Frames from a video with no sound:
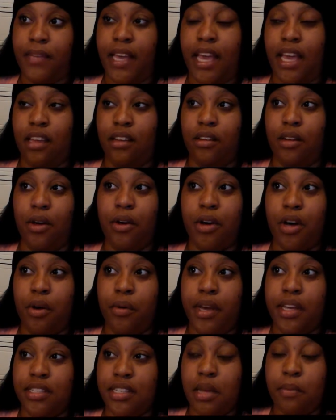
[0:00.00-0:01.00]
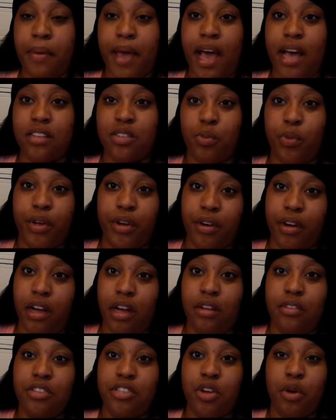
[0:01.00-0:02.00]
And Loco is a past winner
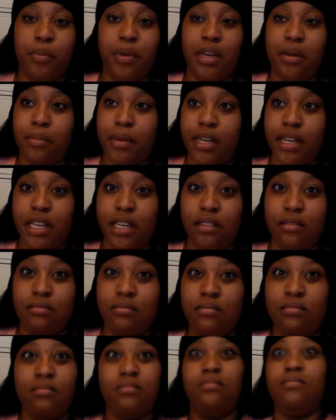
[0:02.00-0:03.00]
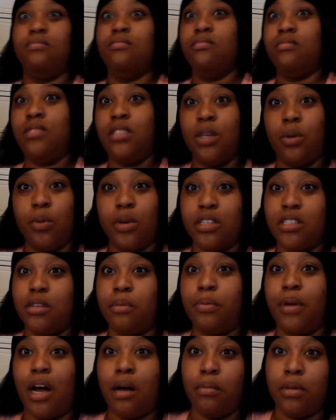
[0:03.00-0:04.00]
of Show Me the Money. So what's
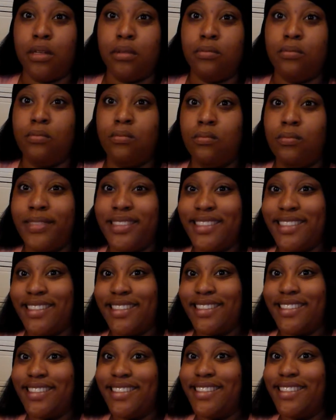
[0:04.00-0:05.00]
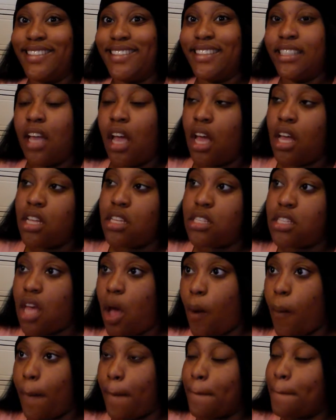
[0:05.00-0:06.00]
the problem?
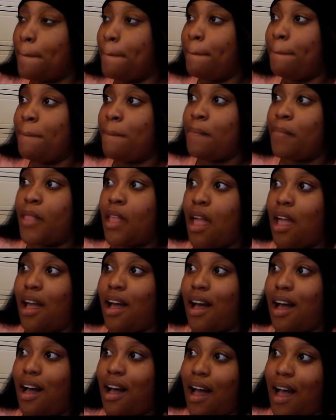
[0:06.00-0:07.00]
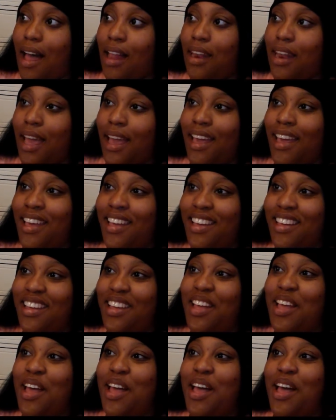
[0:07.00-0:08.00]
So, I
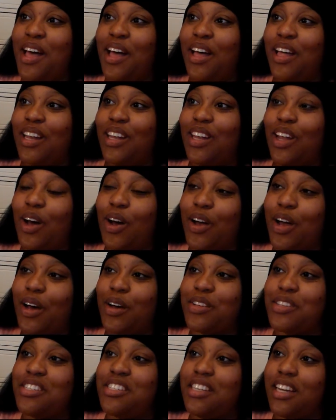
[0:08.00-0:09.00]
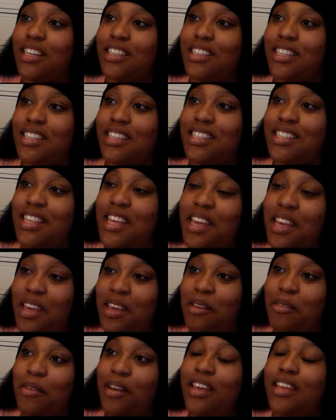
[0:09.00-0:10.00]
like Loco's judging
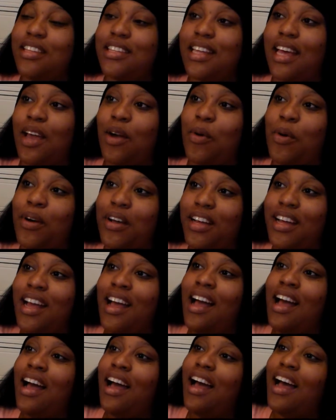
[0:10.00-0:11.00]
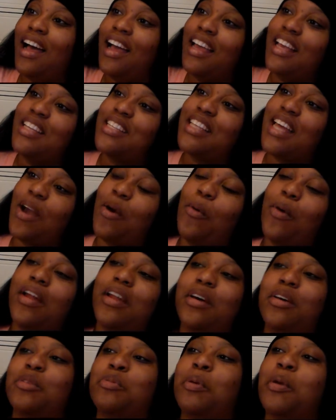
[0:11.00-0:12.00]
scheme. He's like
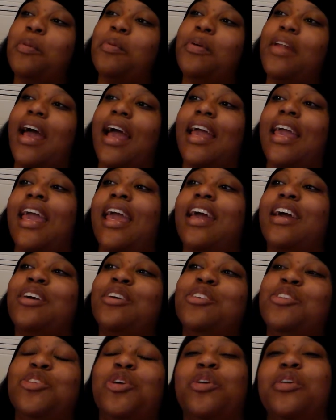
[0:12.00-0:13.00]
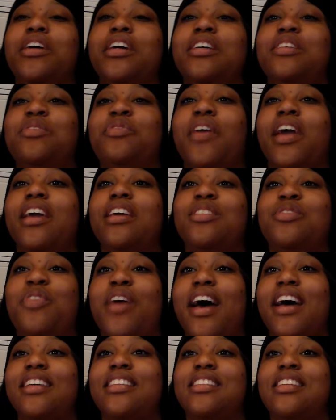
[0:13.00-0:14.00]
one of those people that can't control his face
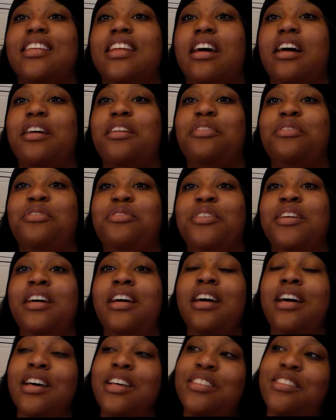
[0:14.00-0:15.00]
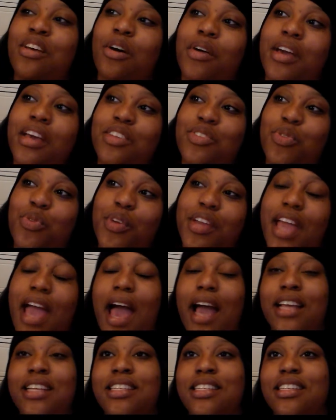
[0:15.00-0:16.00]
fast enough. So his
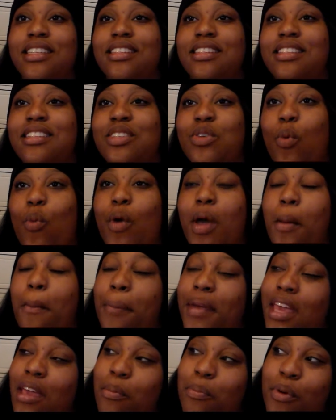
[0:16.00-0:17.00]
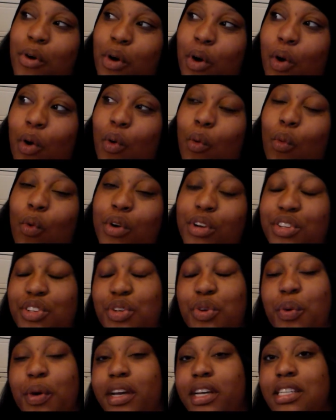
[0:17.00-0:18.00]
reactions when people were
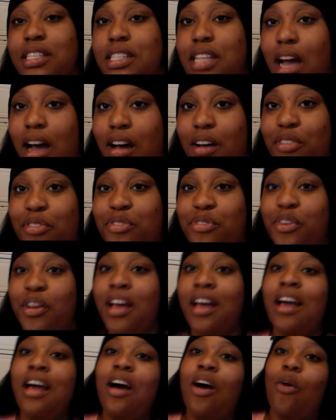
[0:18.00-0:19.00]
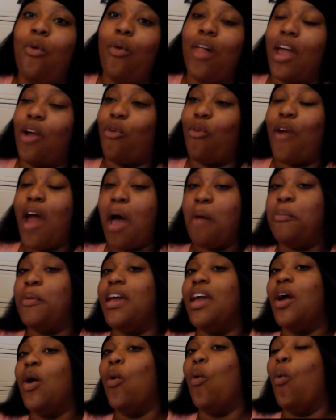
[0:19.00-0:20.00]
doing stuff, like
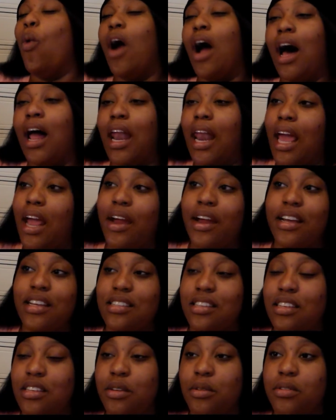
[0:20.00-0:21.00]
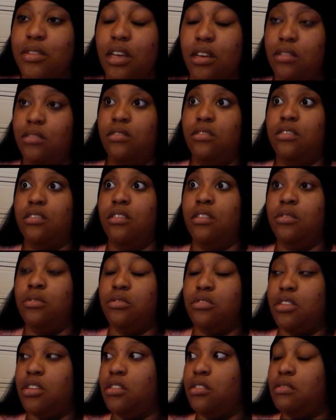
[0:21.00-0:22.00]
rapping, were hilarious. Because he was like,
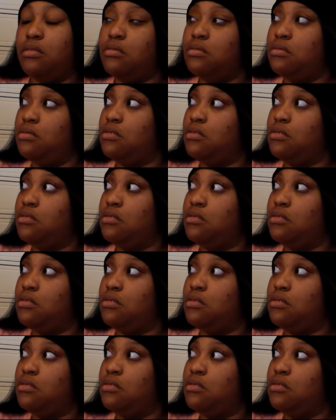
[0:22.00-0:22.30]
oh shit.